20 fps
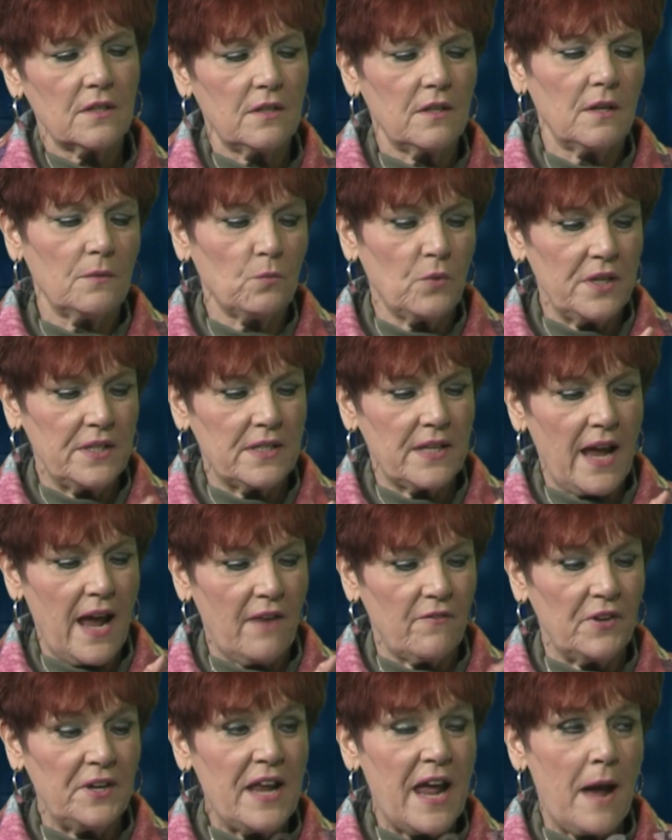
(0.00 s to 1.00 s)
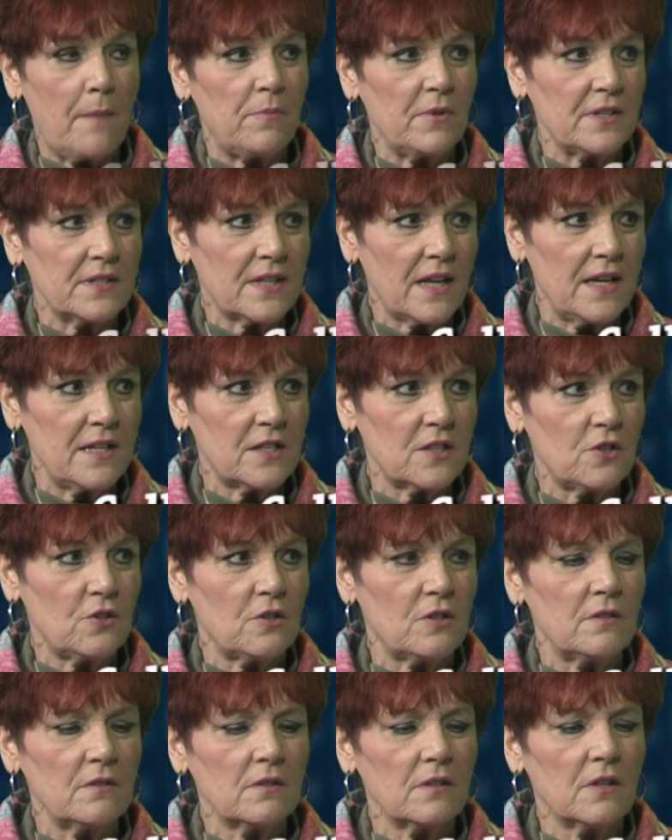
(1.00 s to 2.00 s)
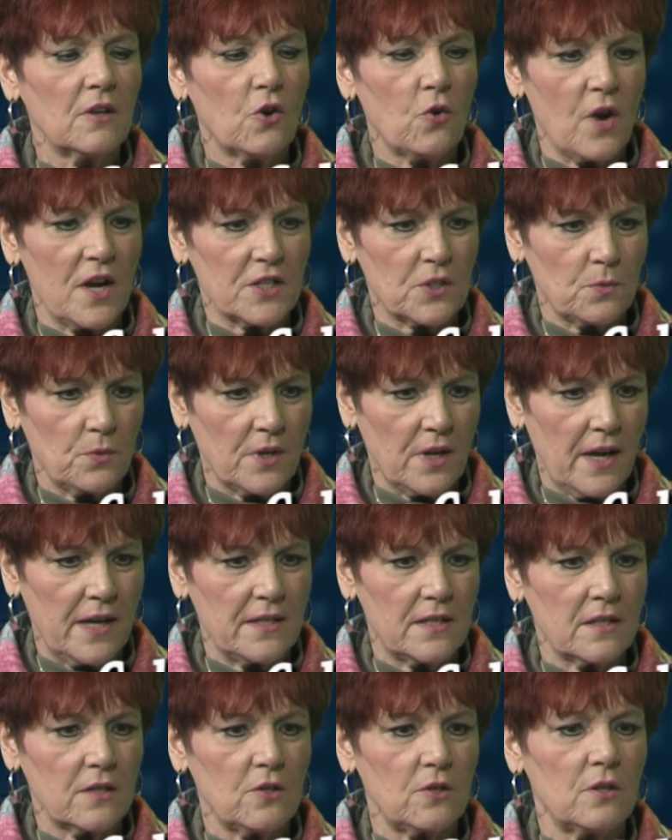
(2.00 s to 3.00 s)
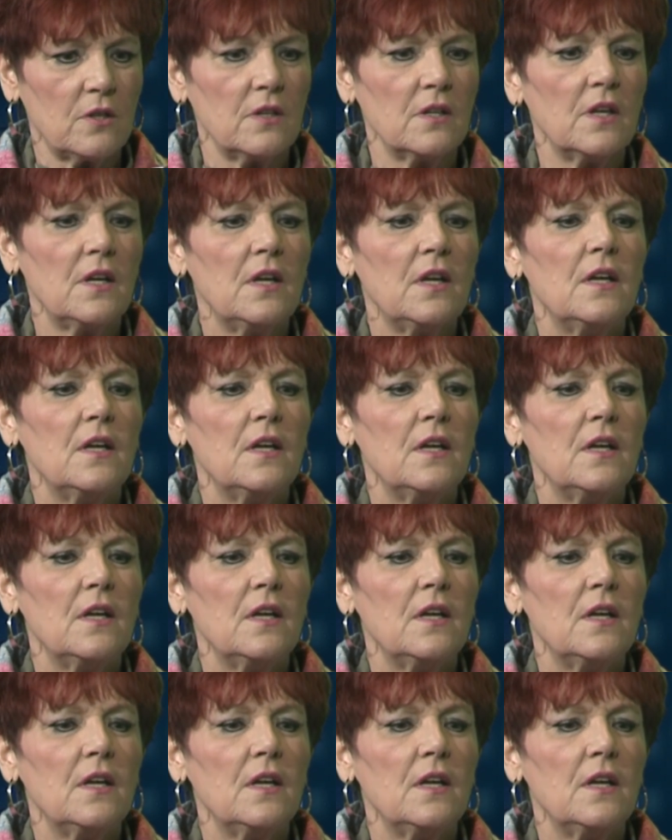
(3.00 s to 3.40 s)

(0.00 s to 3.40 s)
we have Annapolis High School, Crestwood High School,